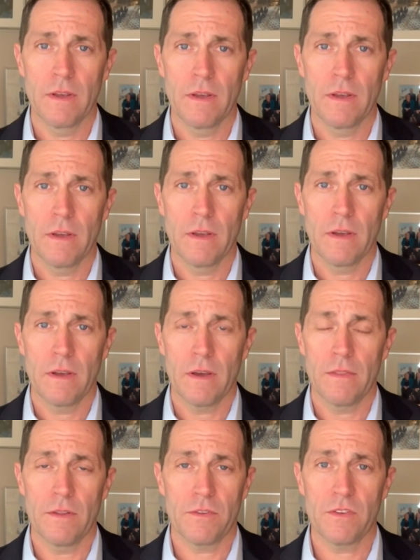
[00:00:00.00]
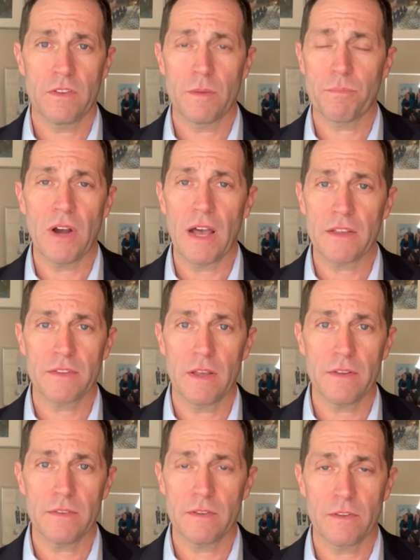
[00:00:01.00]
uh, this. Uh, this is the
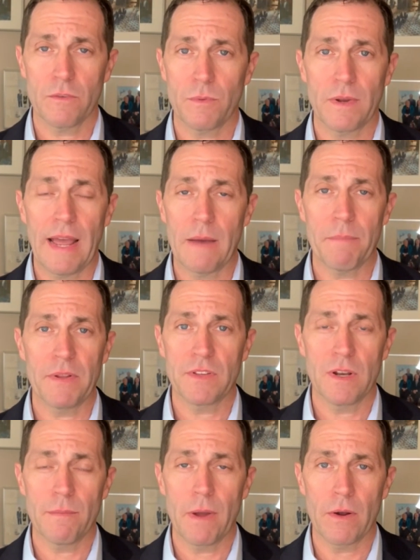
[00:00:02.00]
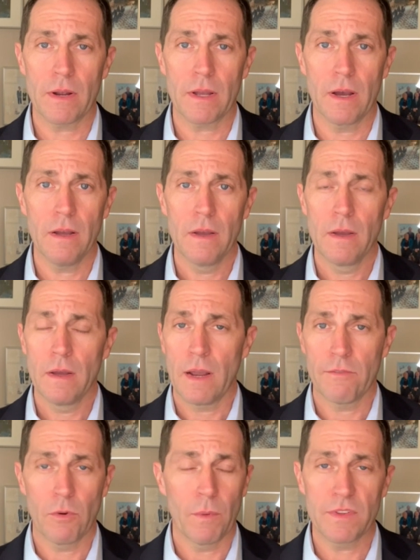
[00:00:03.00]
process. This is what happens in America.
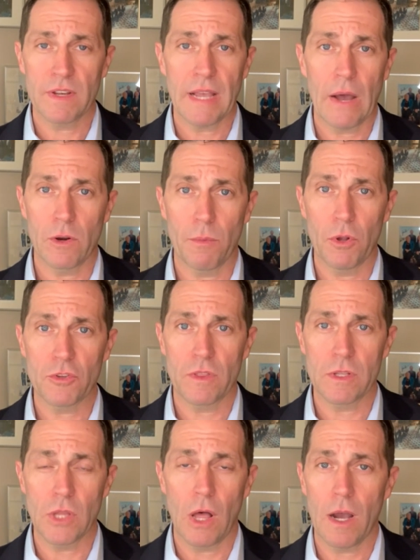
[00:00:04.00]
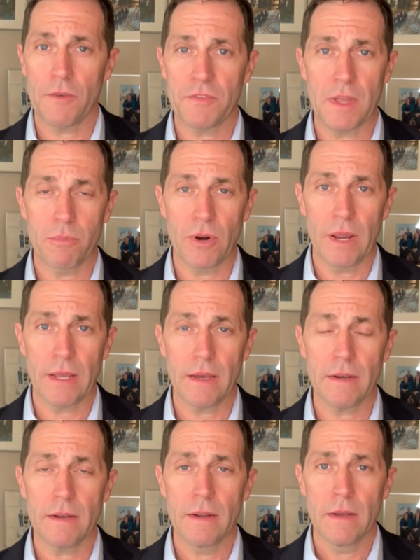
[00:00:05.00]
Everyone's accountable to the law. If they break
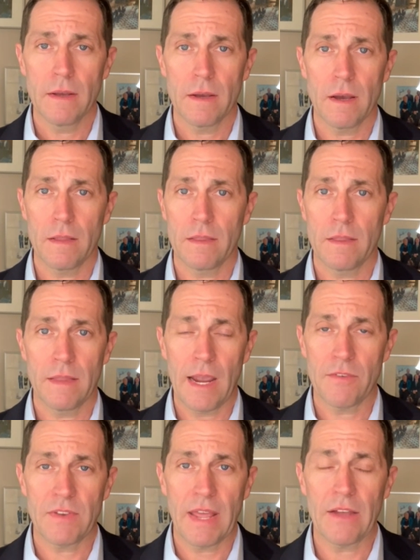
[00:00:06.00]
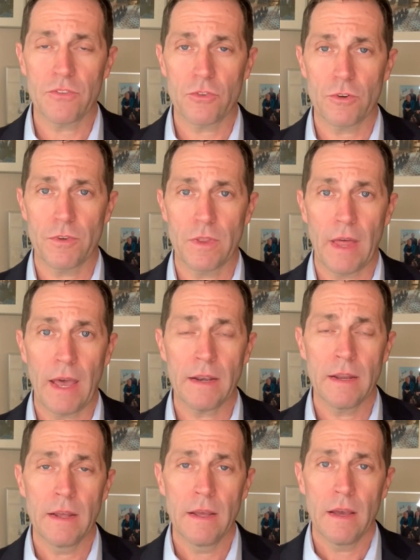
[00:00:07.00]
it, uh, then they have to answer for
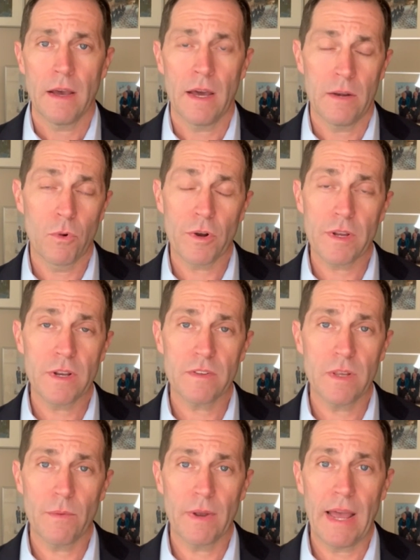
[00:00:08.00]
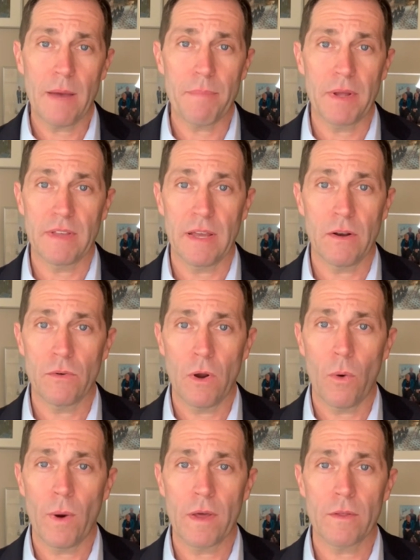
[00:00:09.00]
that. And we're going to see what happens. I don't
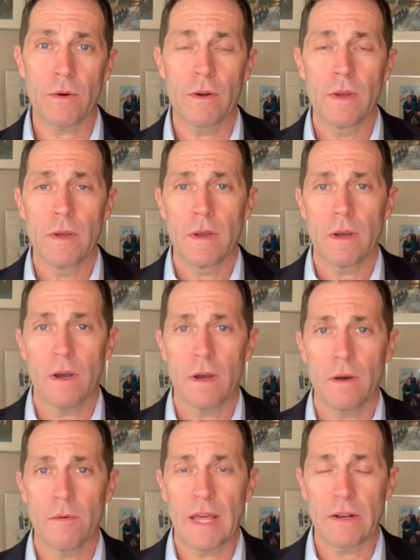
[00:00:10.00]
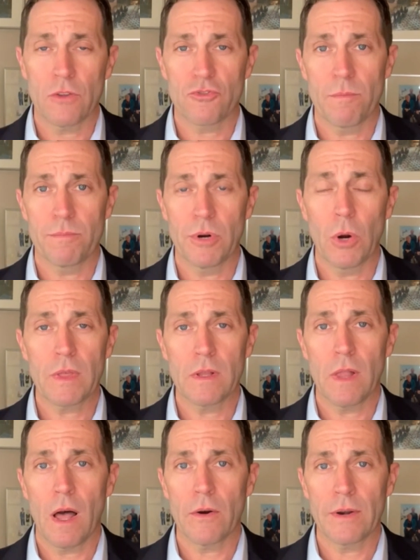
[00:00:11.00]
know whether uh, Donald Trump broke
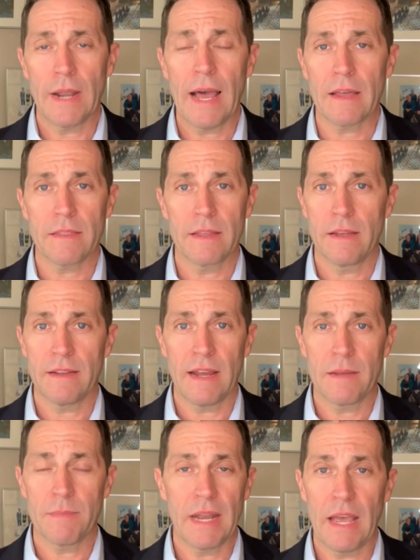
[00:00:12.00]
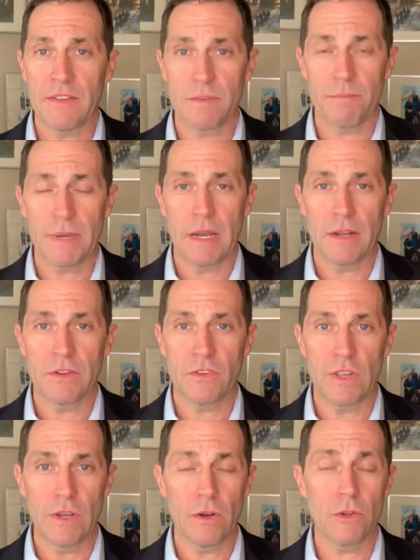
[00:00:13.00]
the law or not. The indictment hasn't been
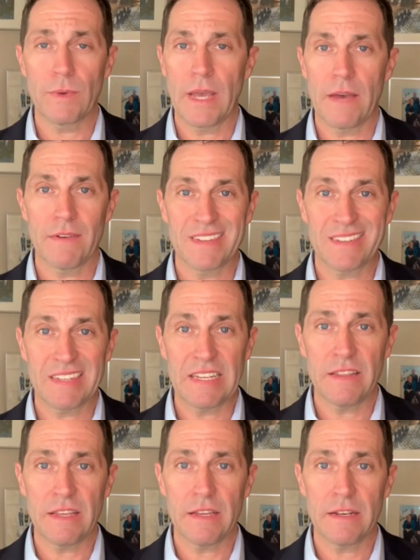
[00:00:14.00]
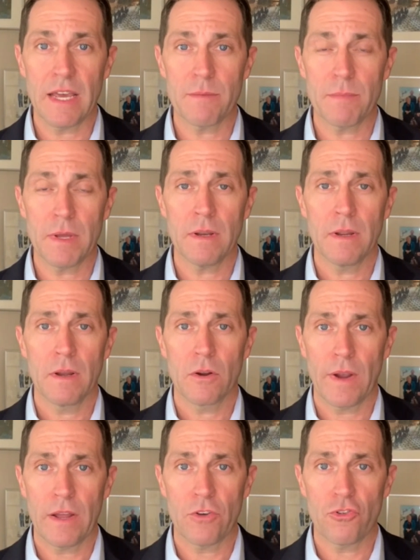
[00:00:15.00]
unsealed. We haven't seen the indictment.
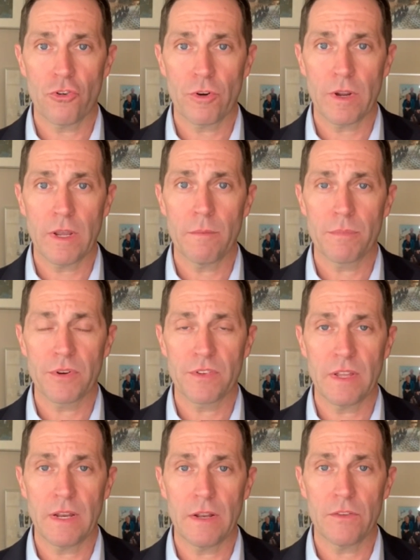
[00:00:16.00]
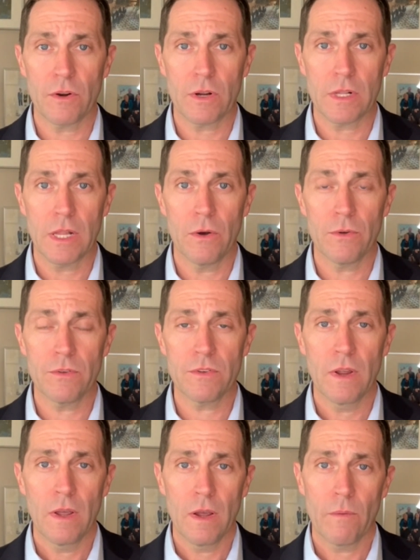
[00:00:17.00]
Grand jury proceedings are
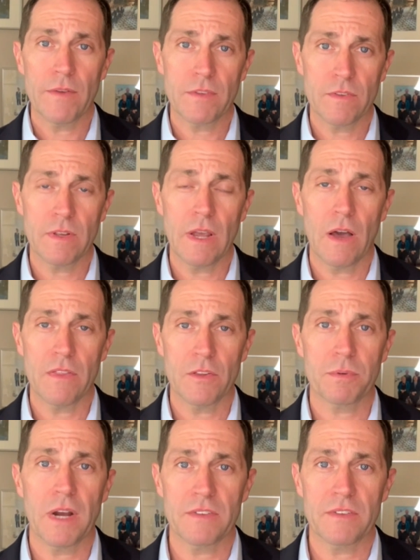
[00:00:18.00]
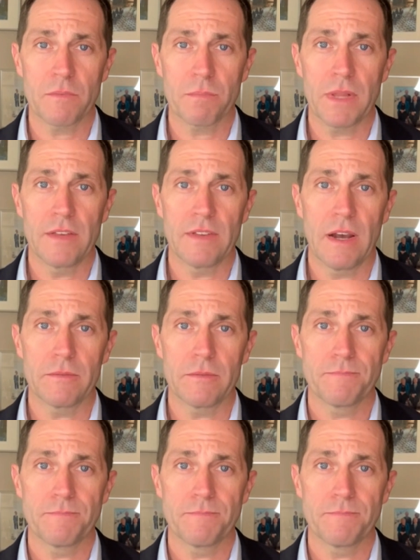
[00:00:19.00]
closed. We have to see how this process plays